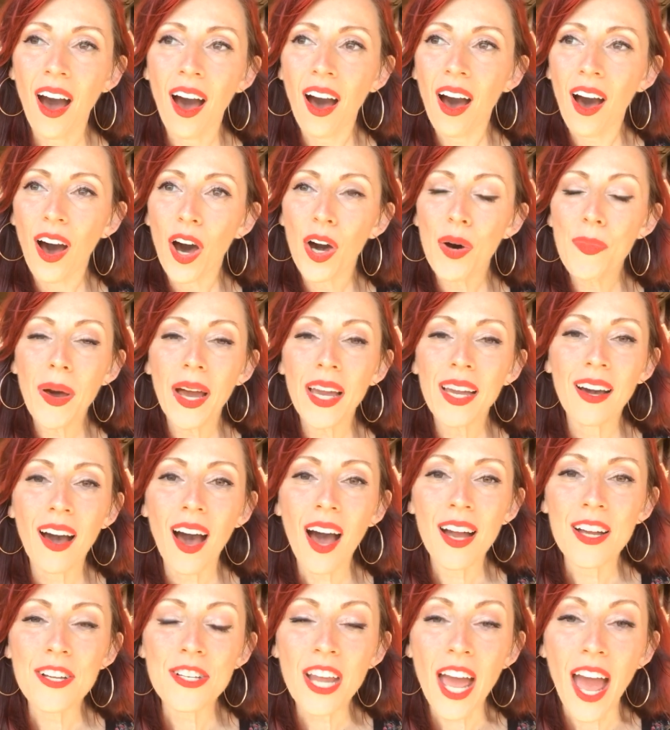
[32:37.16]
oh my
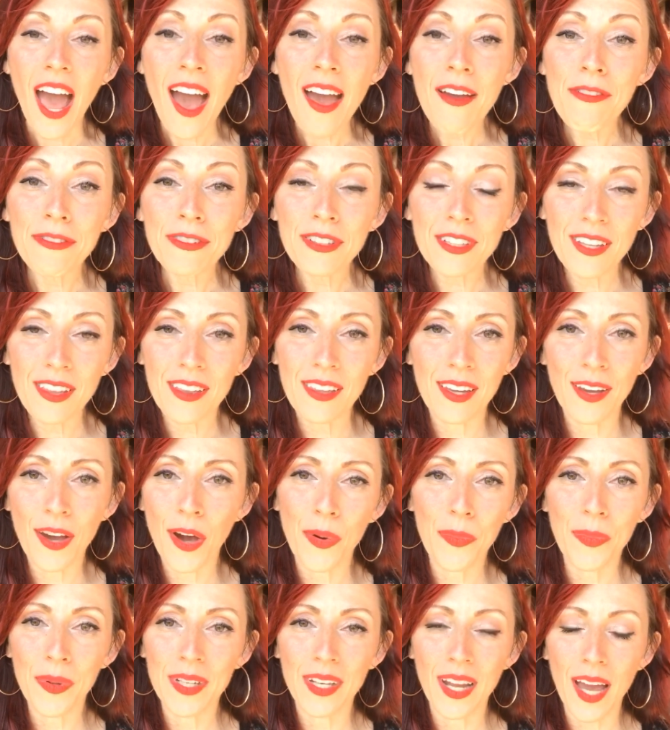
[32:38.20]
gosh, everything
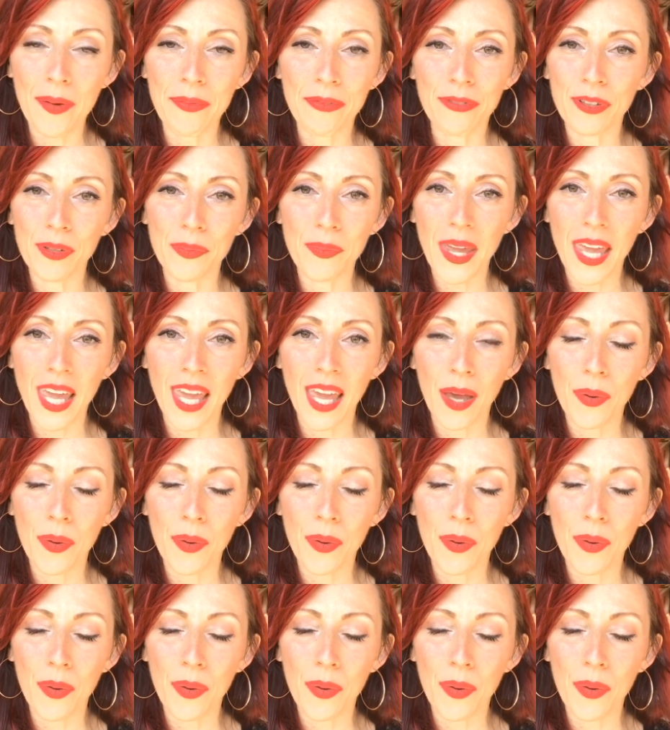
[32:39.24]
opened up for me.